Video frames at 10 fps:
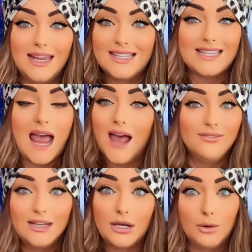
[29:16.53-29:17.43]
It's
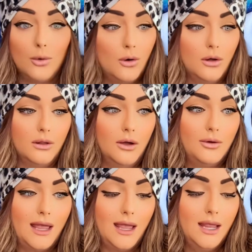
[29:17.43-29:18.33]
having it all,
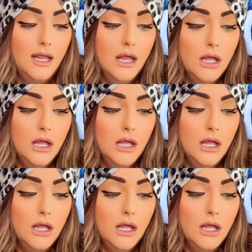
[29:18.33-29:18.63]
okay?